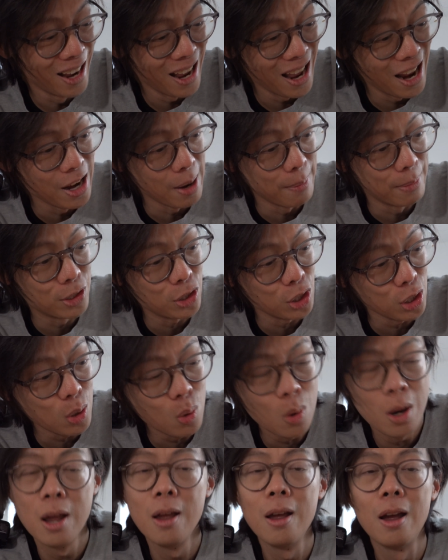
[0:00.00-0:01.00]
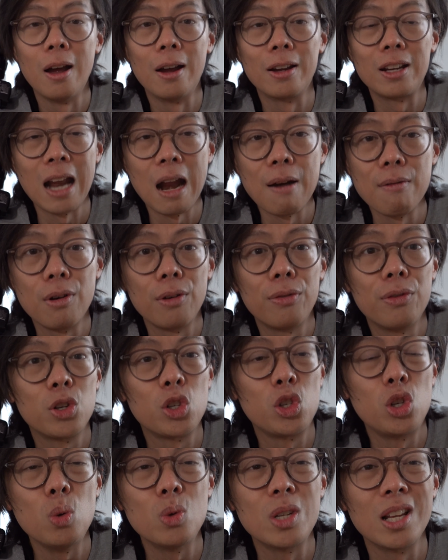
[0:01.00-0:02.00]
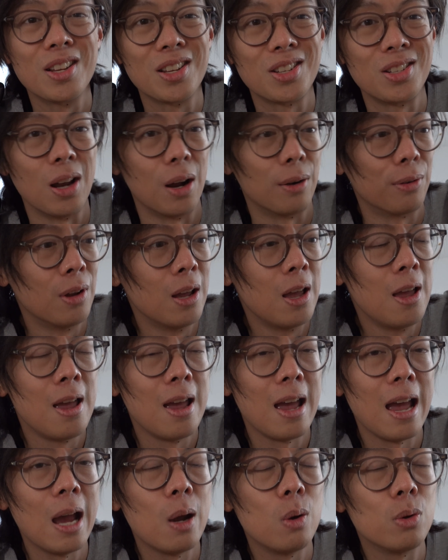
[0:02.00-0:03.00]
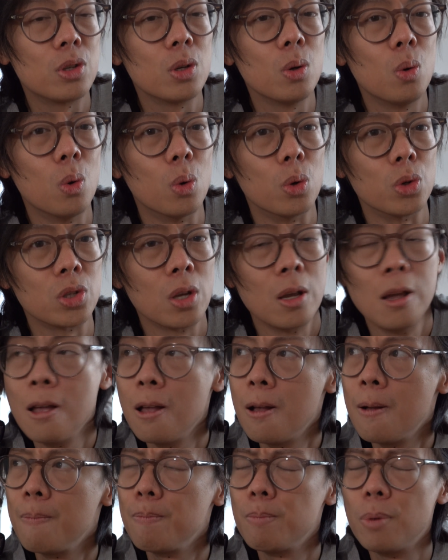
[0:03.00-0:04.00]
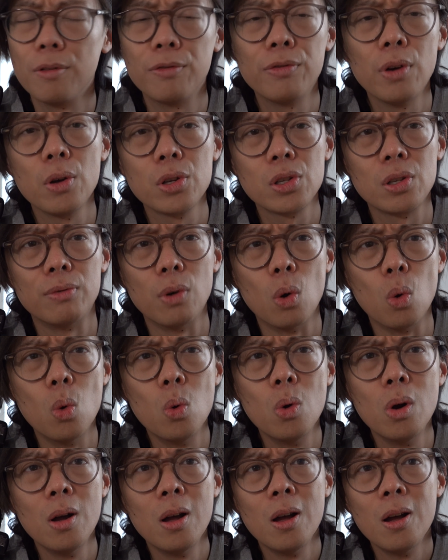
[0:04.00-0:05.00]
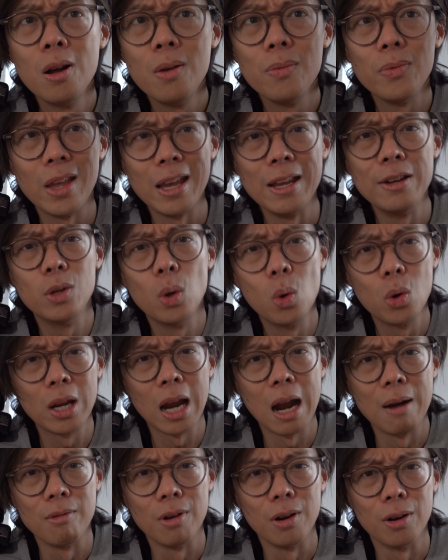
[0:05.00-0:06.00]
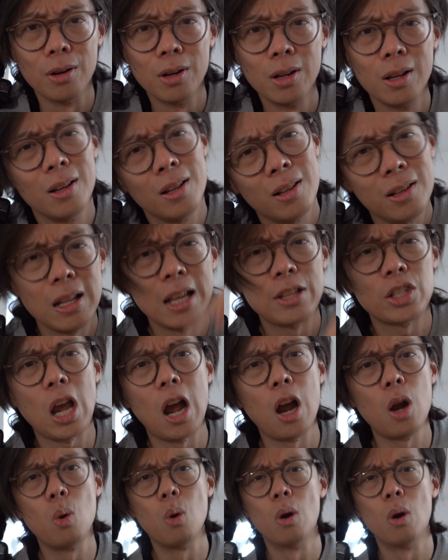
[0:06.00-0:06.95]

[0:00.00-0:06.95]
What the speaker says: And number two, a camera for shooting stuff outdoors. But first of all, the indoor camera. Let's go.